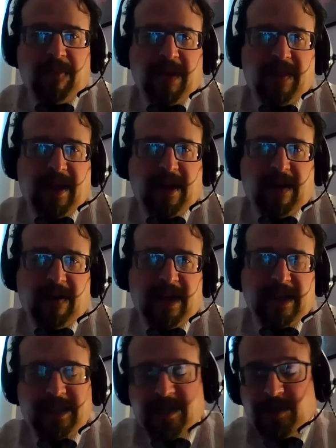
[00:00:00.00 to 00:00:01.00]
There
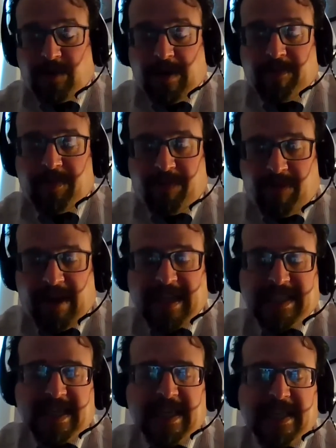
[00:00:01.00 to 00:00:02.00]
is the Trump
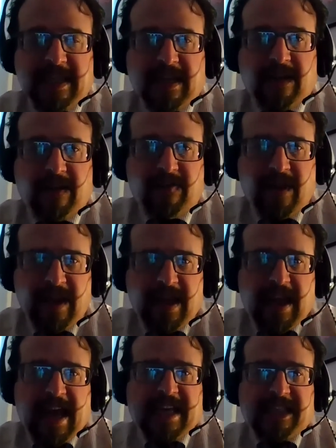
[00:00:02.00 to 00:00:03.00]
precedent of
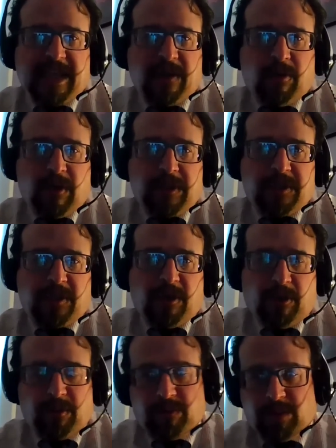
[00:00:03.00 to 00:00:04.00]
asking courts to
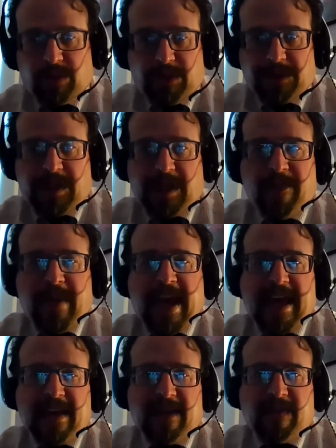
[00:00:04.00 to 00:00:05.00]
hold rules in
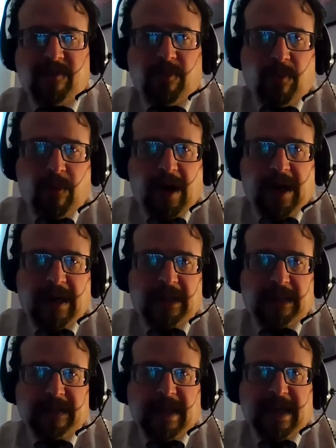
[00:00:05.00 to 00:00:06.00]
abeyance
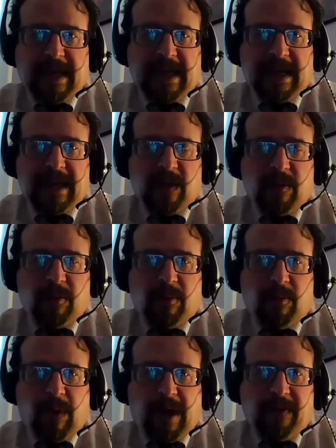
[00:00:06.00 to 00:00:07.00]
while
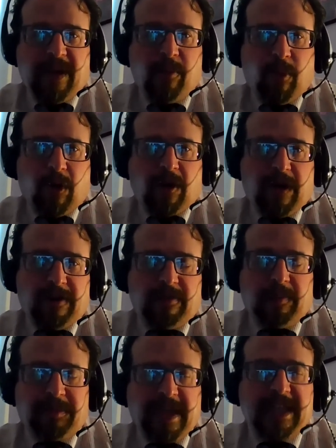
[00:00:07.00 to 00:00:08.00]
they work on
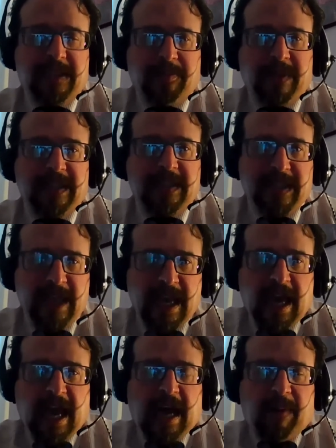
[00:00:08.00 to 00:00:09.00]
replacements.
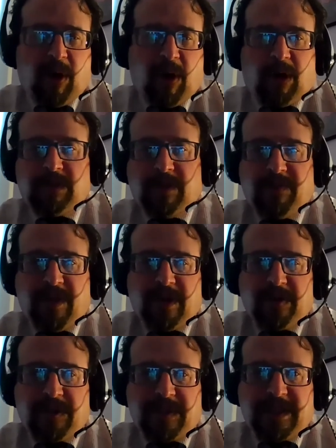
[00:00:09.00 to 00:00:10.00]
All of
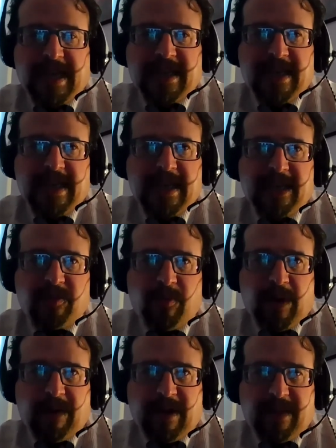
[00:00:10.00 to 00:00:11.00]
those are techniques
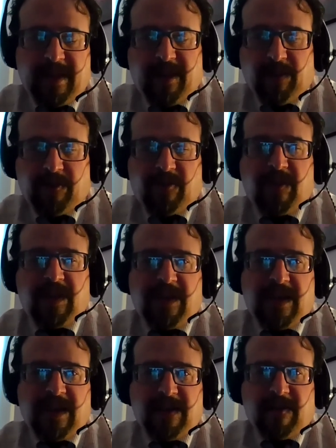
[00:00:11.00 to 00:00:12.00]
where I think you'll see
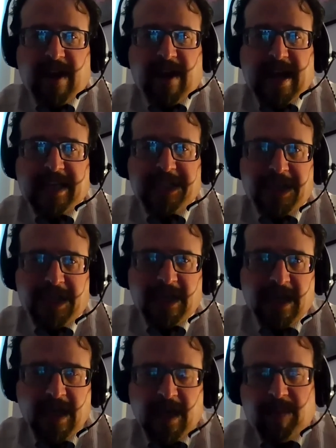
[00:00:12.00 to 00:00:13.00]
the
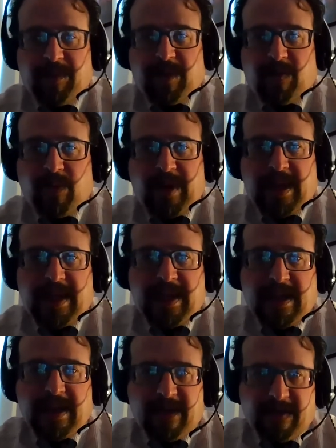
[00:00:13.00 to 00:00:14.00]
interaction
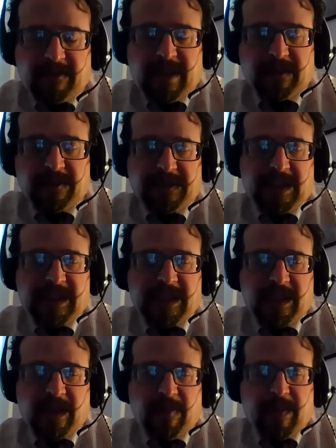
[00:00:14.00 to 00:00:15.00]
between the legal
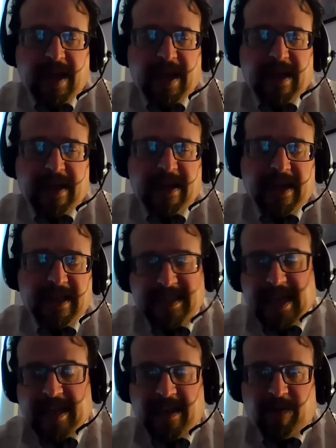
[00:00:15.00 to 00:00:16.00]
system and
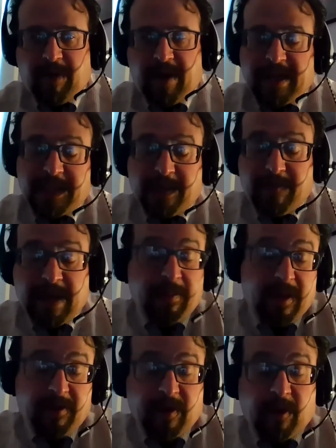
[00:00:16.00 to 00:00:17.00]
executive branch, and
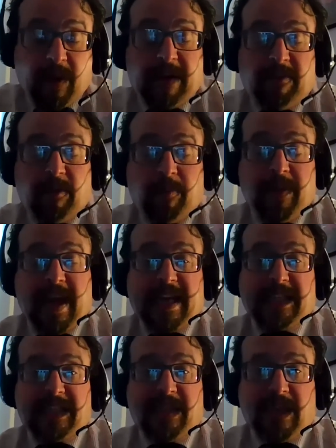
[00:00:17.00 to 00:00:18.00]
maybe even OIRA will be
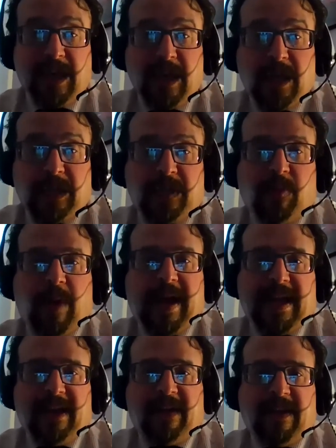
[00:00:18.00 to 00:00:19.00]
asked to
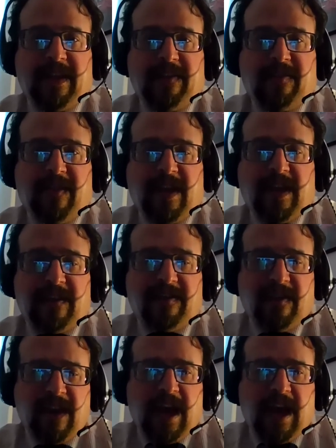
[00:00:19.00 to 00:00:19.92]
weigh in on these things